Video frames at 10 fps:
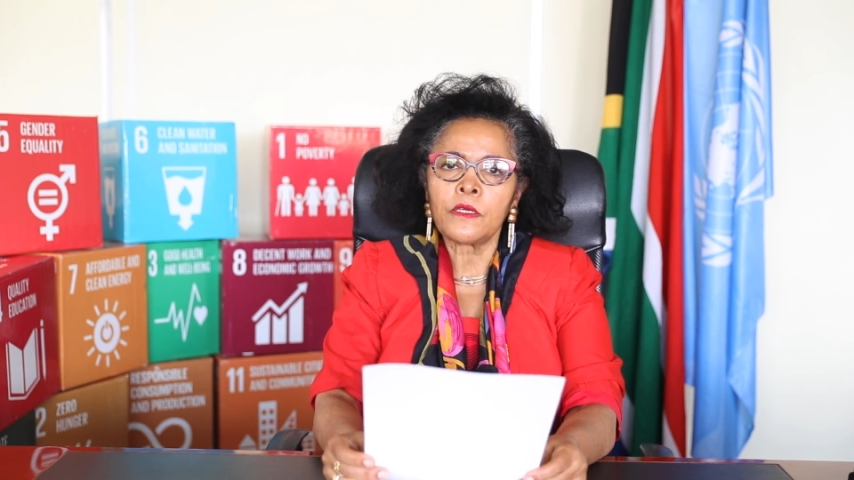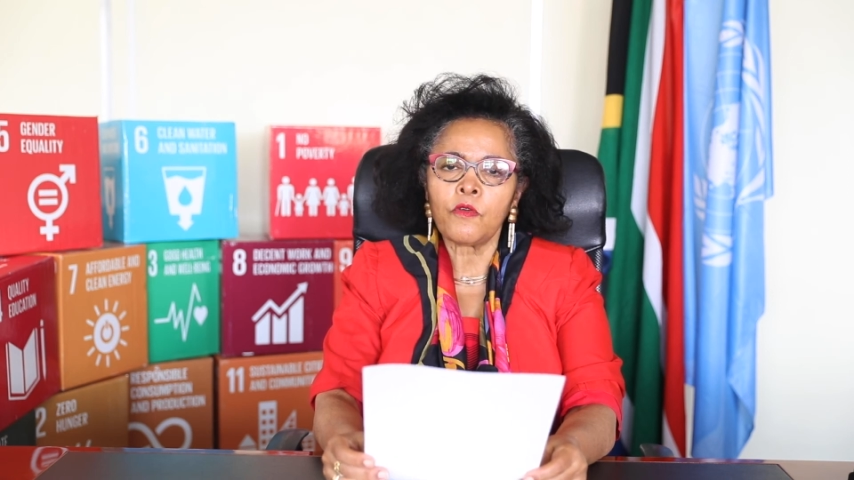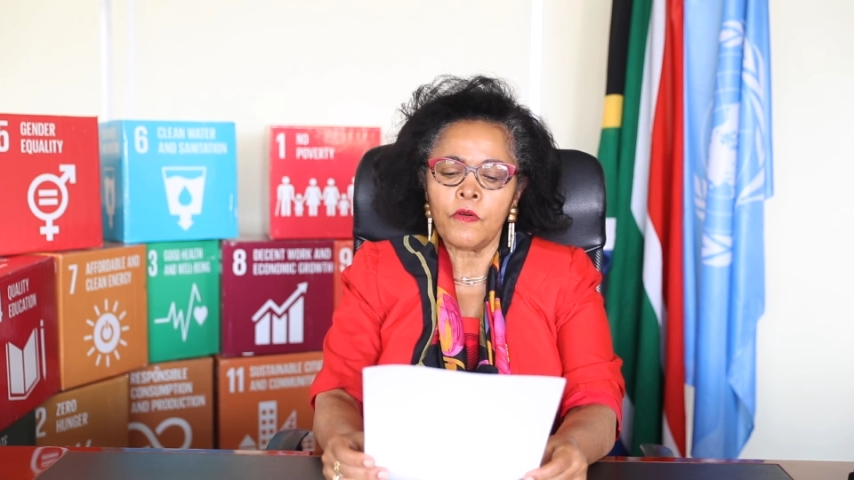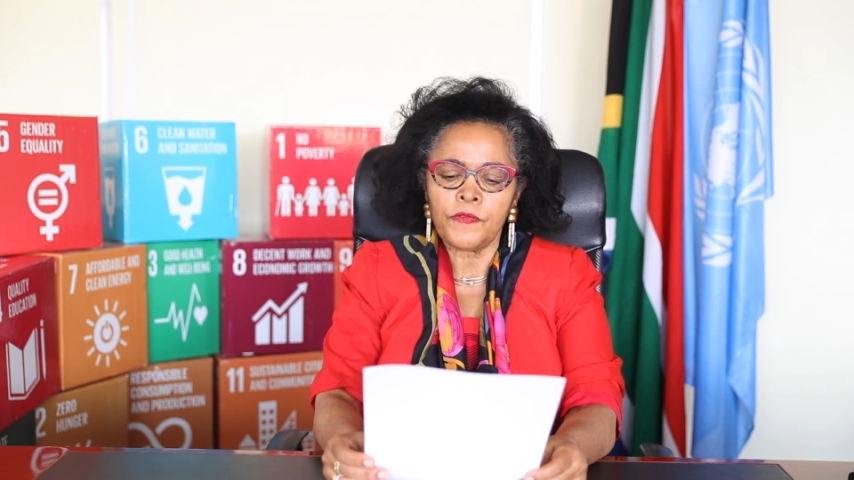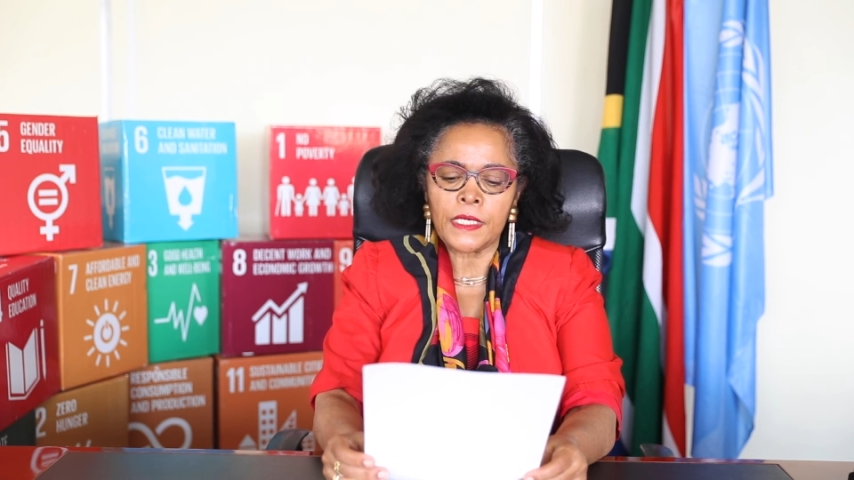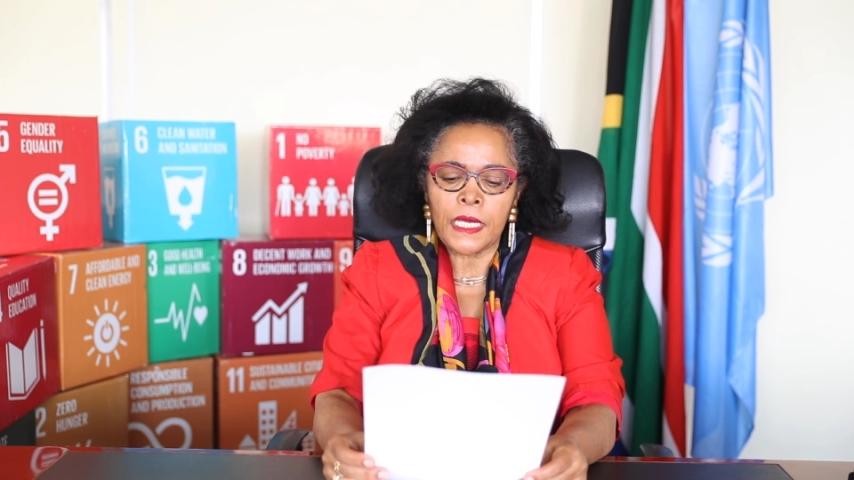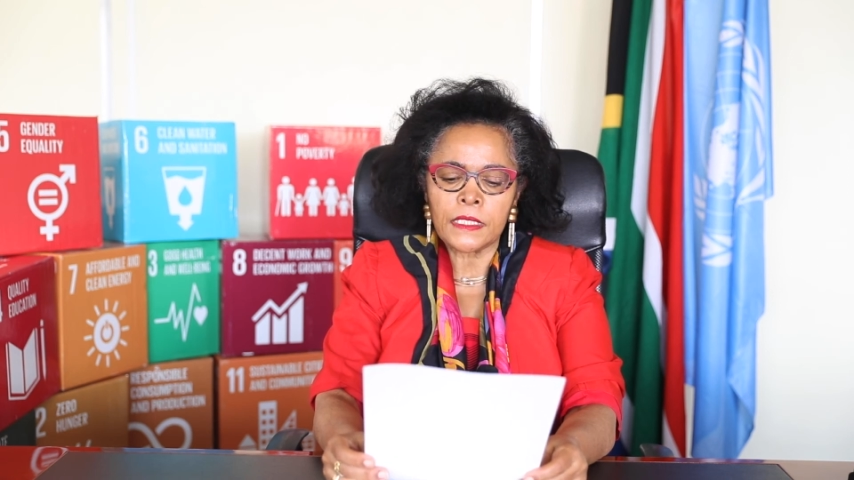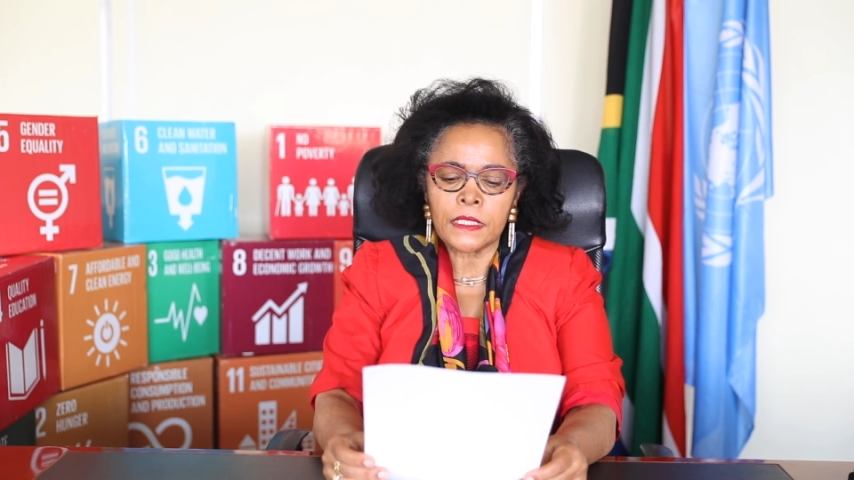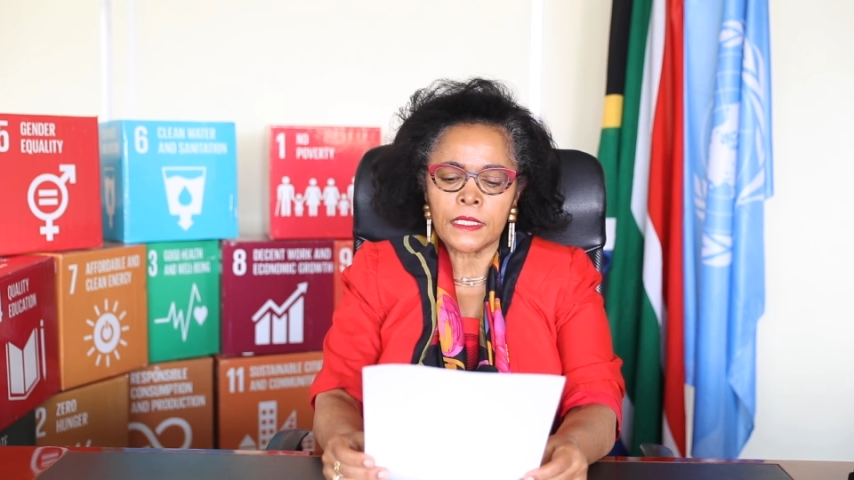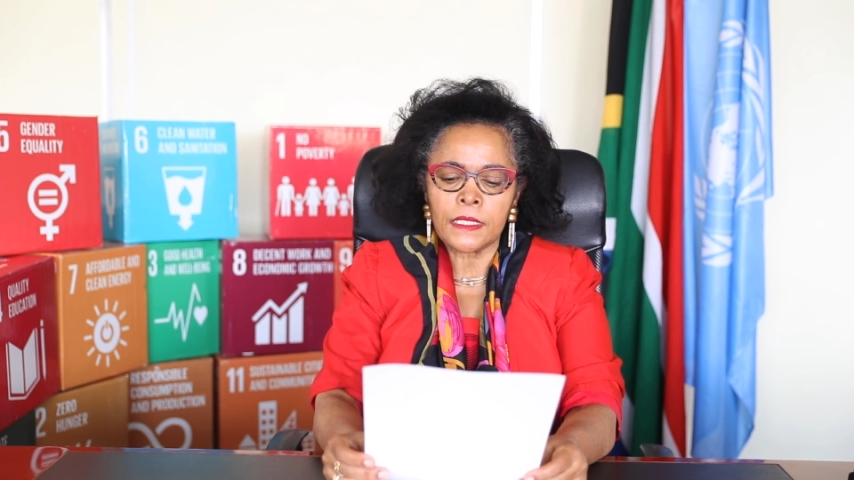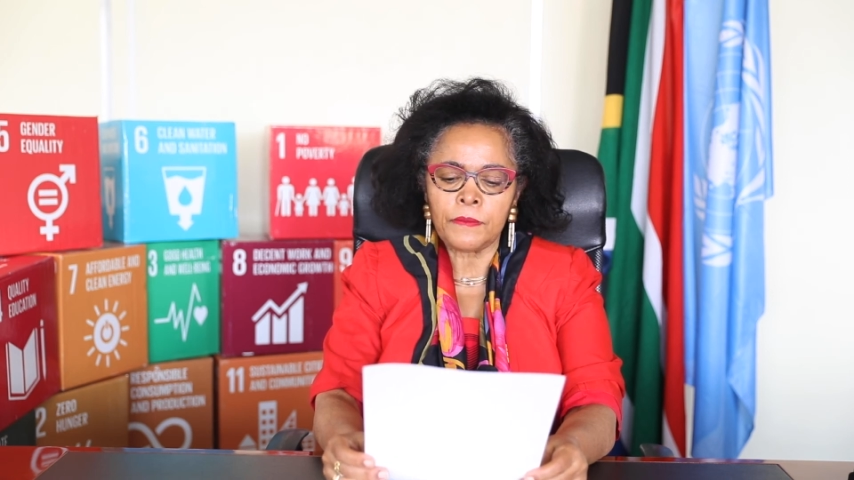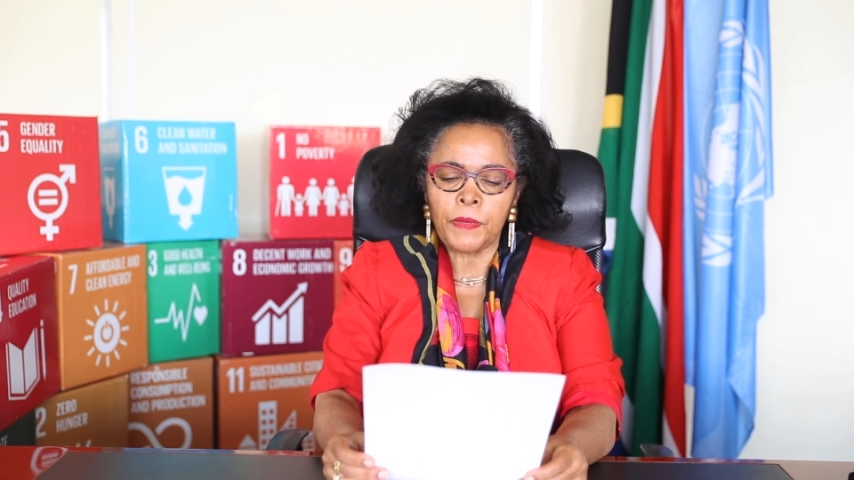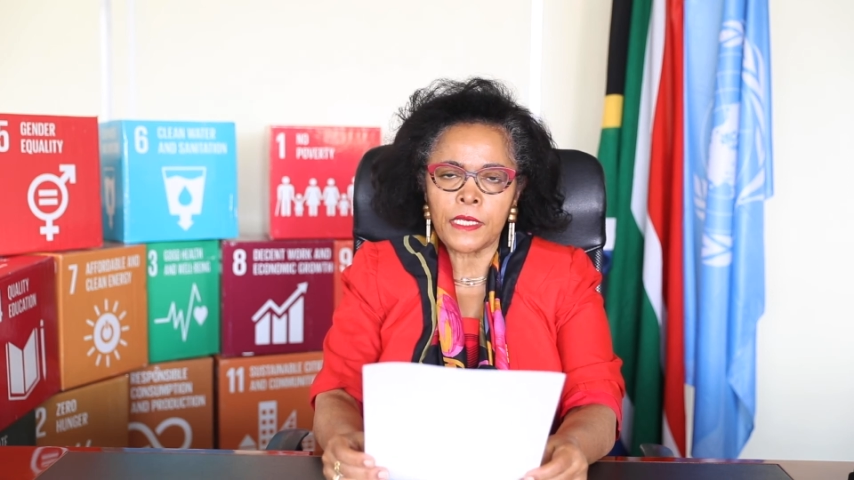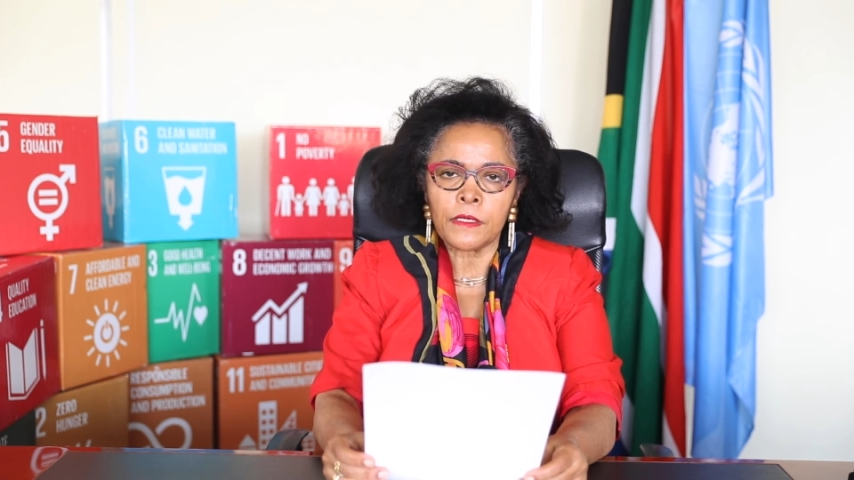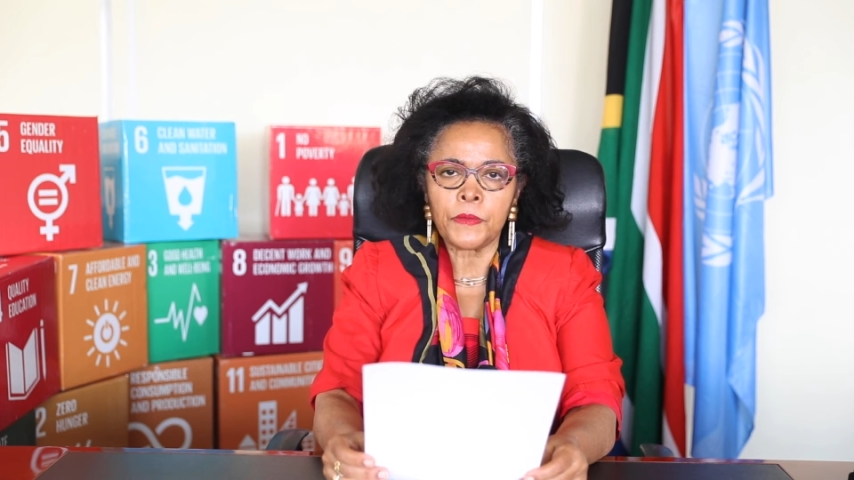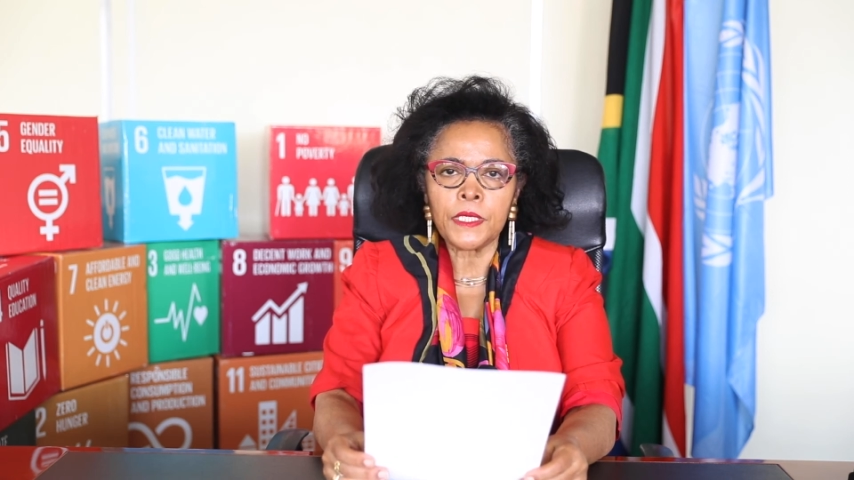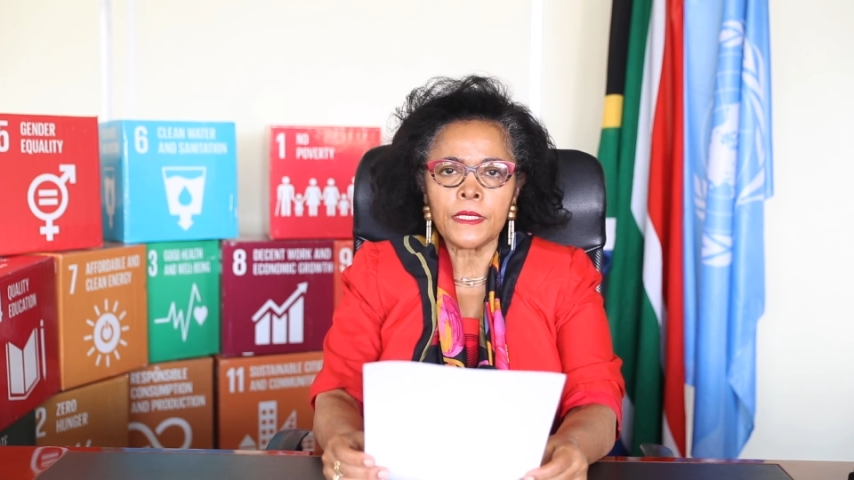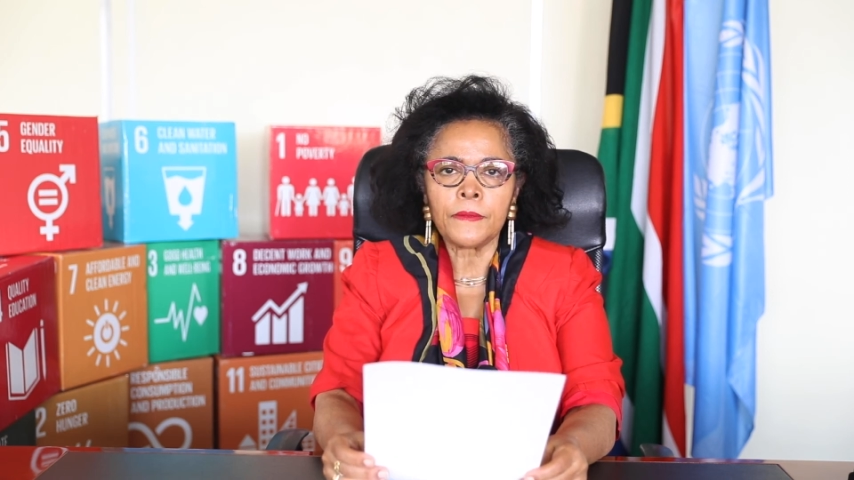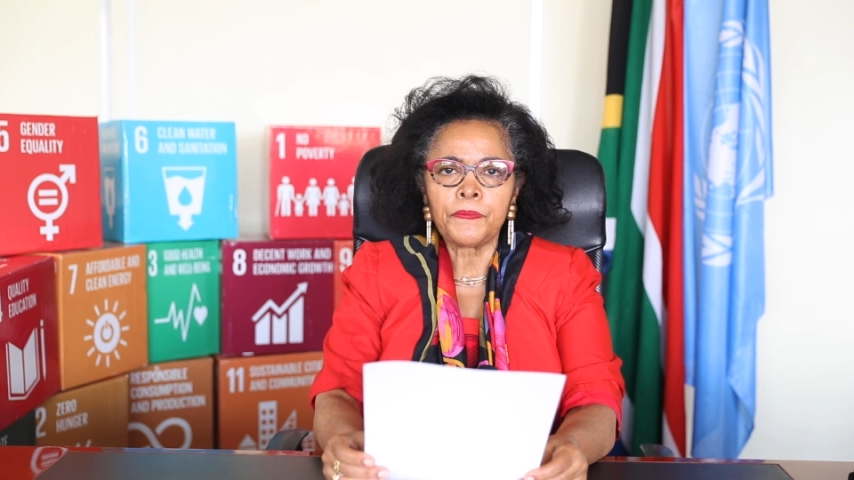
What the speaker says: the COVID-19 pandemic,